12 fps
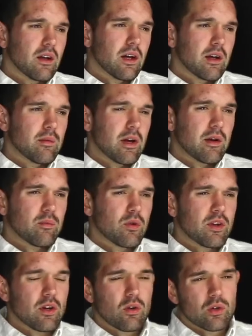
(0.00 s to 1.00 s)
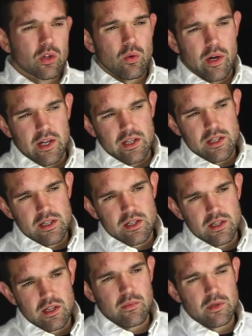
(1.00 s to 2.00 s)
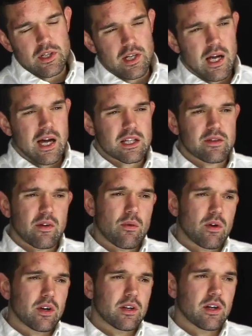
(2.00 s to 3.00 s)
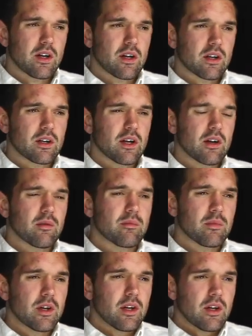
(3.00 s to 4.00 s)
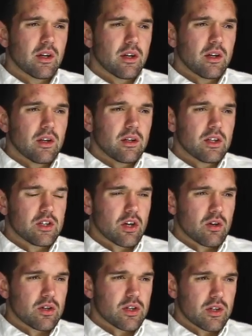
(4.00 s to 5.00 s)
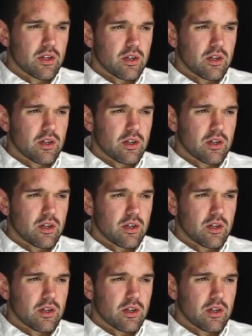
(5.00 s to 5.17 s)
I had met up with an old acquaintance. She'd asked if I wanted to come to church.